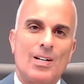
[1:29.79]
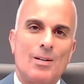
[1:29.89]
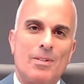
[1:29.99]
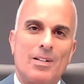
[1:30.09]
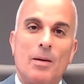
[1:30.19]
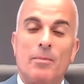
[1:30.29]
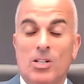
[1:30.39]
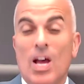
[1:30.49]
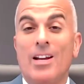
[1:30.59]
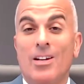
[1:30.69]
I'm
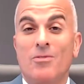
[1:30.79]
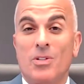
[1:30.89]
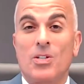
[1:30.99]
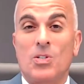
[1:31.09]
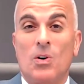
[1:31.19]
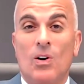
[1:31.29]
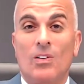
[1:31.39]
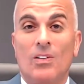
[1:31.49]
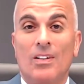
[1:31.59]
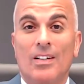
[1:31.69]
excited for this
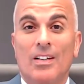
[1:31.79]
call.